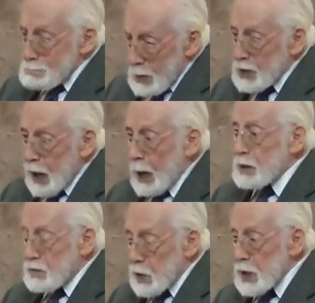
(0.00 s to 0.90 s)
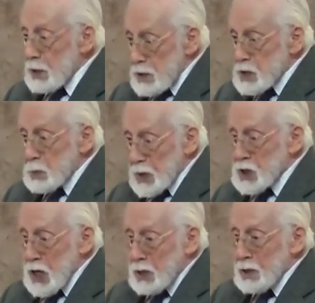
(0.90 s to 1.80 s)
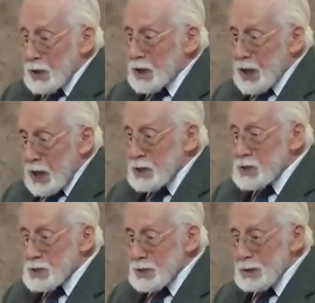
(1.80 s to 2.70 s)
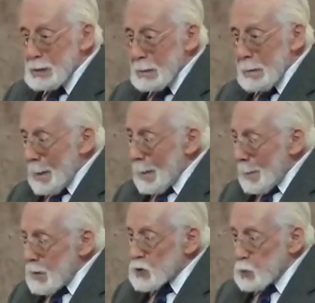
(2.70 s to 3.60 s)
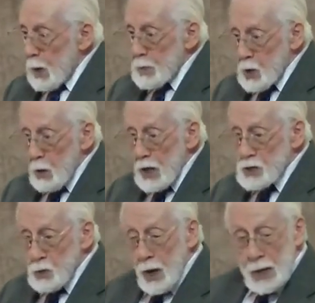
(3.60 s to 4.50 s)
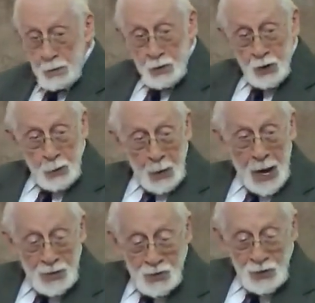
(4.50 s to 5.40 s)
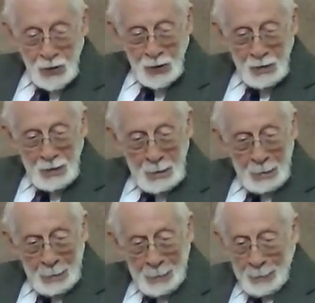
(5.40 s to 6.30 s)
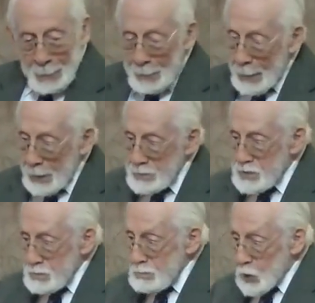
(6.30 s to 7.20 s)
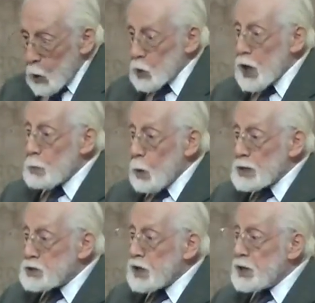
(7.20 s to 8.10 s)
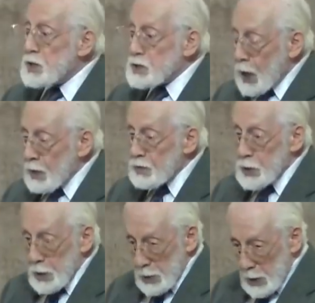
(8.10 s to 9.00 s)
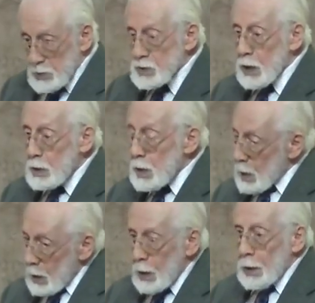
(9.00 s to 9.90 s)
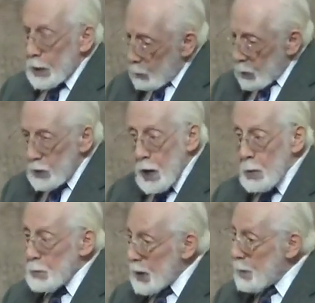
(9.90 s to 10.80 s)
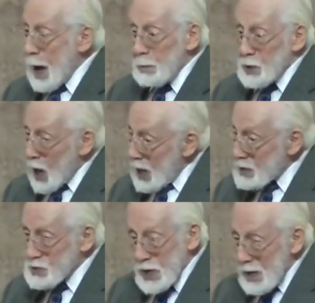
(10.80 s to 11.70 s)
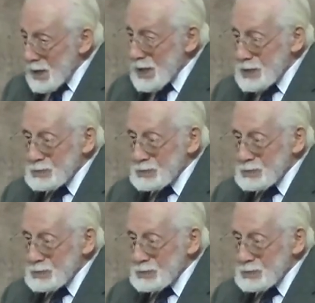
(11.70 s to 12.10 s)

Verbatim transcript: But thankfully, in this particular case, this woman rushed right to the pastor and told him what she discovered, and he said, He will not be baptized here.